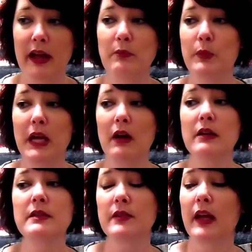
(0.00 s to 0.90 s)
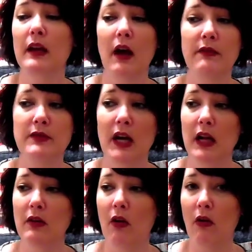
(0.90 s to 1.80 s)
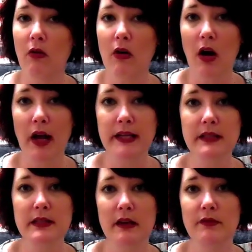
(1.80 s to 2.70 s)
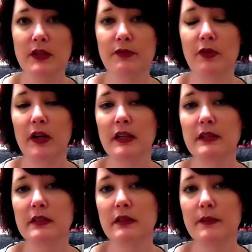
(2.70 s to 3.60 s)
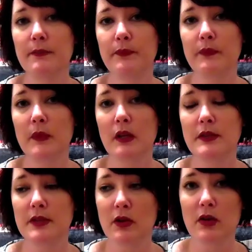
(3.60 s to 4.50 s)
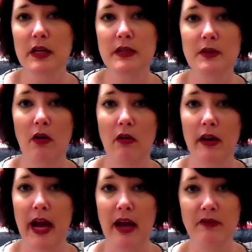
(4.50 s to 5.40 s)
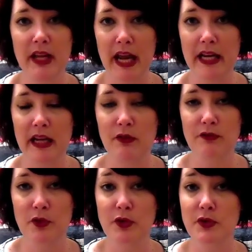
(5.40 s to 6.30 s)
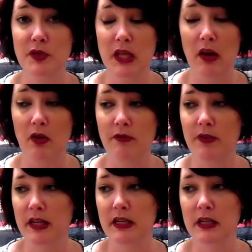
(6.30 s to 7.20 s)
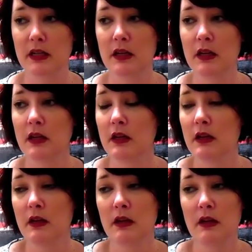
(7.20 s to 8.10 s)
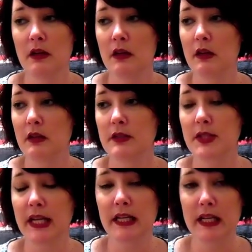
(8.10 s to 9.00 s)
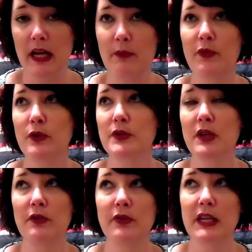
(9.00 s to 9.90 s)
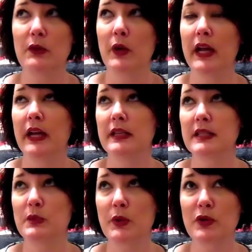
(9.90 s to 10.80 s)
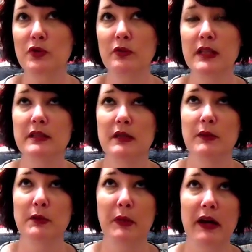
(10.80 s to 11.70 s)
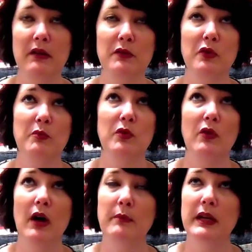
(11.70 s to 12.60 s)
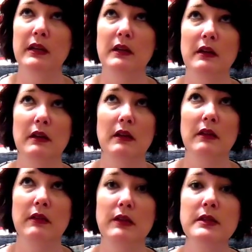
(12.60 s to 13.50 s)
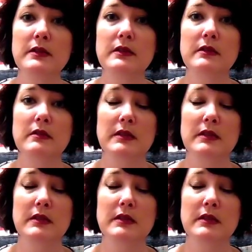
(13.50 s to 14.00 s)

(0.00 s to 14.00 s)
And because I've done all kinds of different series on advocating for yourself and standing up for yourself anyway and spiritualism and paranormal, I mean, this